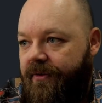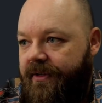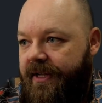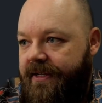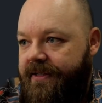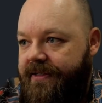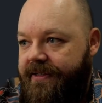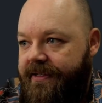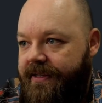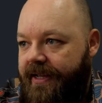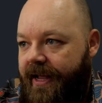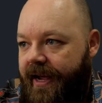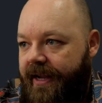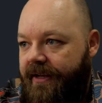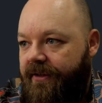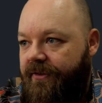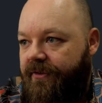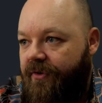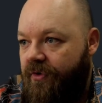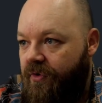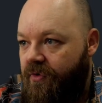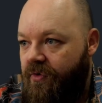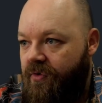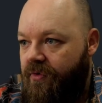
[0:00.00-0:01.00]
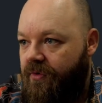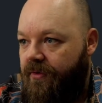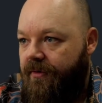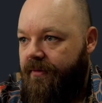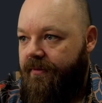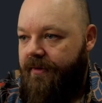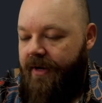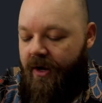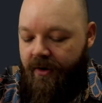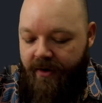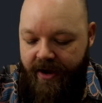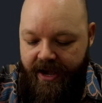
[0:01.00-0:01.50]
that slide two
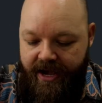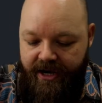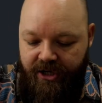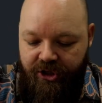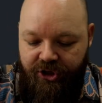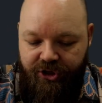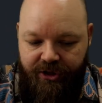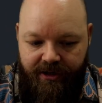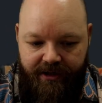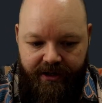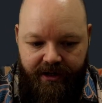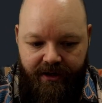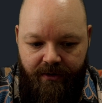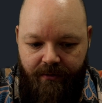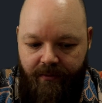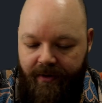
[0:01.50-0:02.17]
now actually,